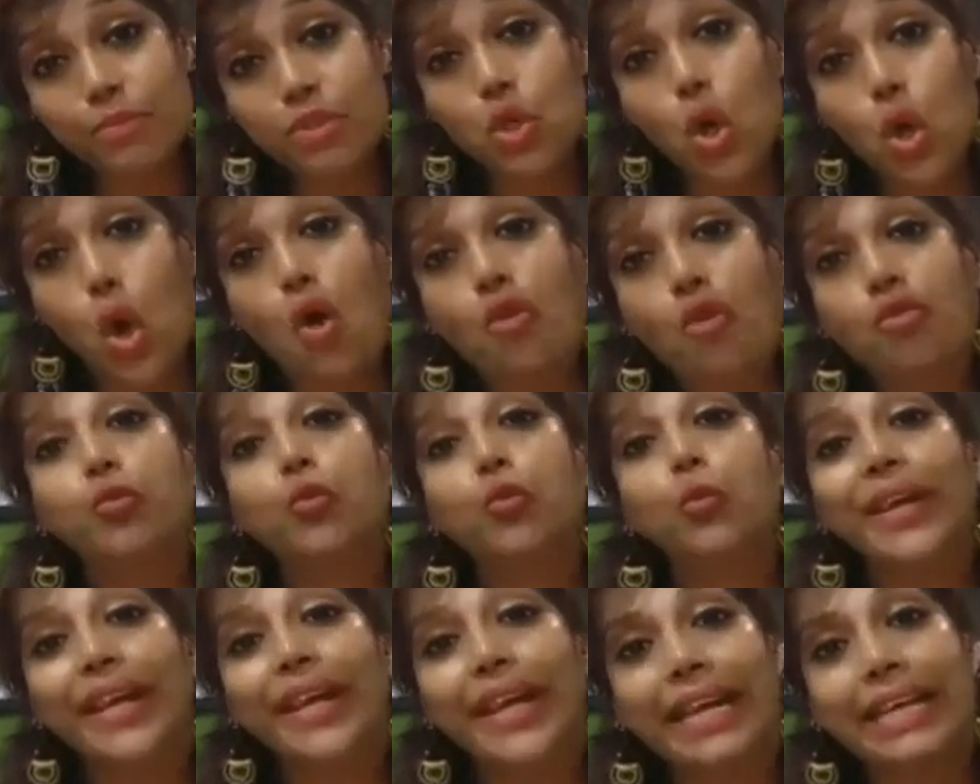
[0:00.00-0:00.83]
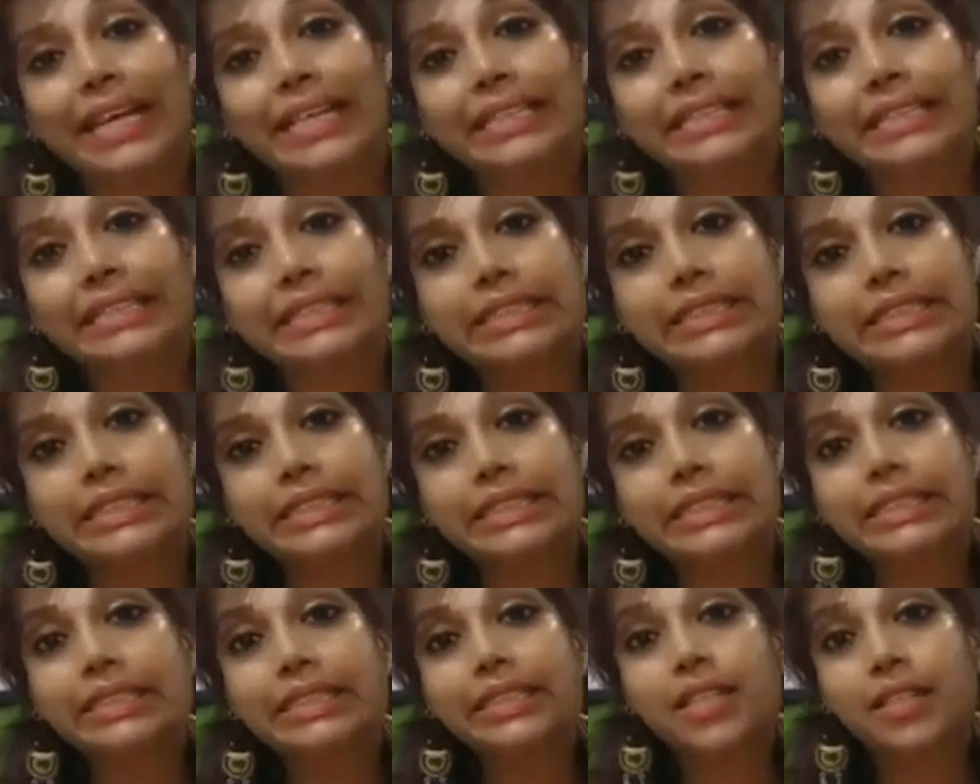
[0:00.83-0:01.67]
of week,
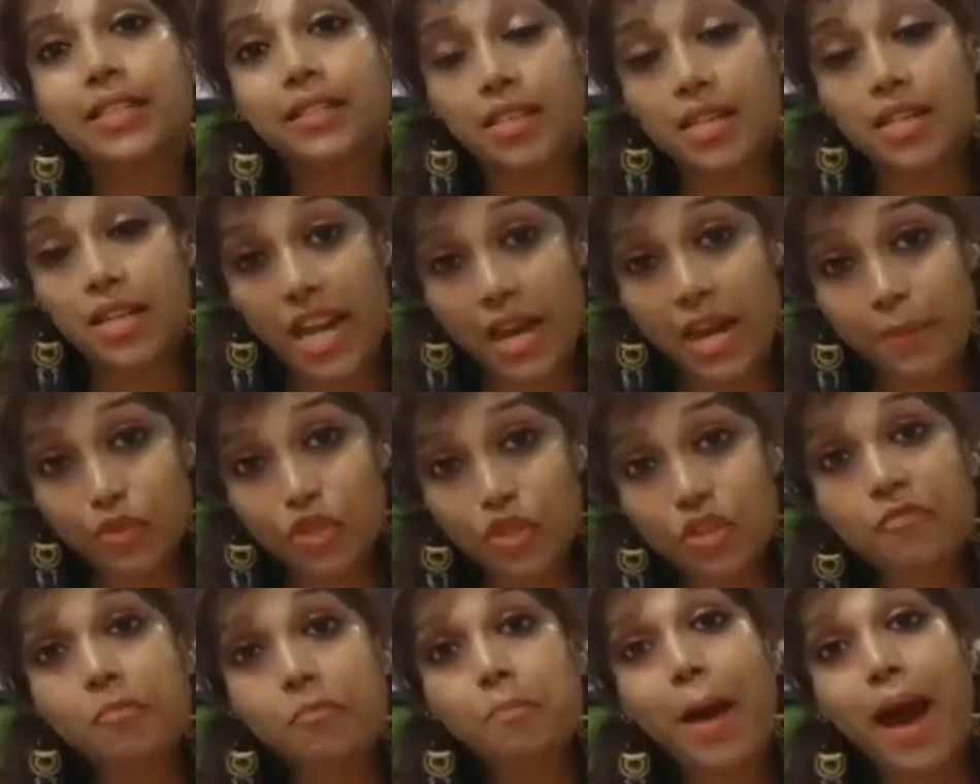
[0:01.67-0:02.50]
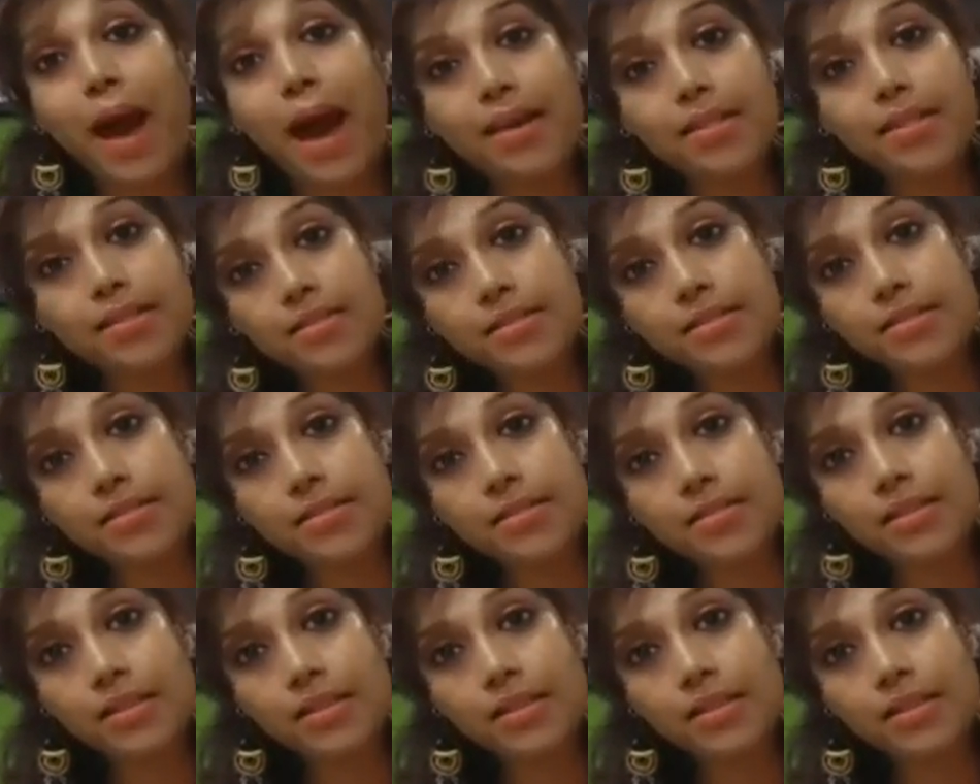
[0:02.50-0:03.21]
the names of months,